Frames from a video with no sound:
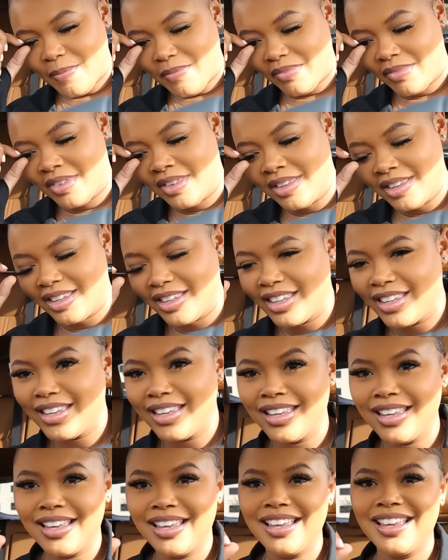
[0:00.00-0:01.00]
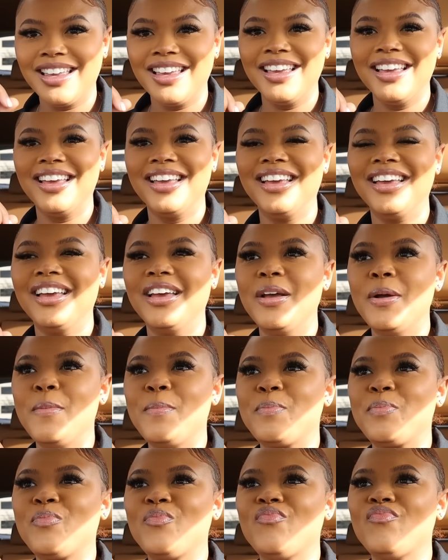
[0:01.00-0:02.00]
Wait, I'm about to, we're about to
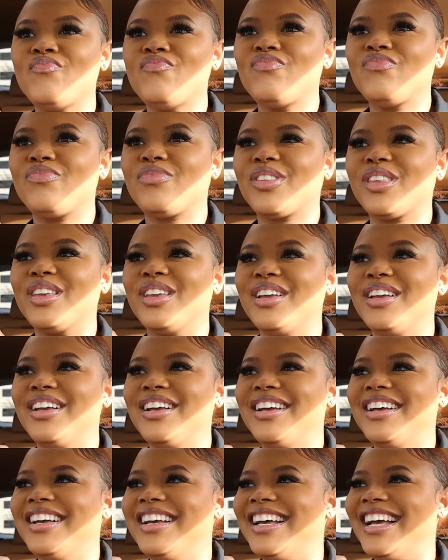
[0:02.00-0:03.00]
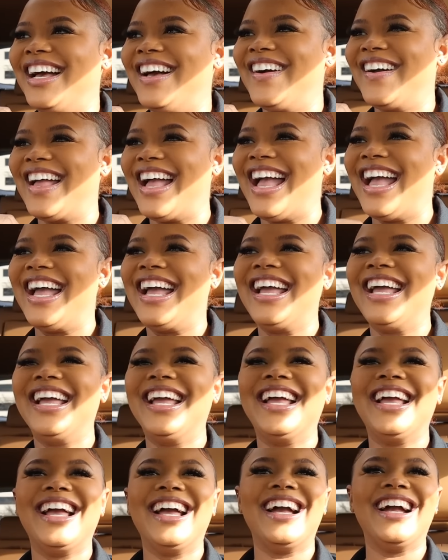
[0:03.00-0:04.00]
come down because I want to look at
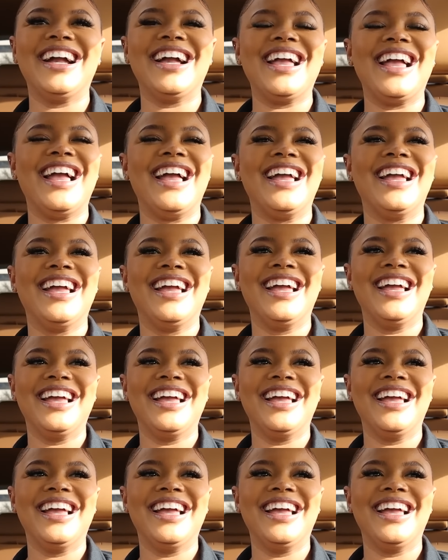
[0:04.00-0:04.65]
it. Okay.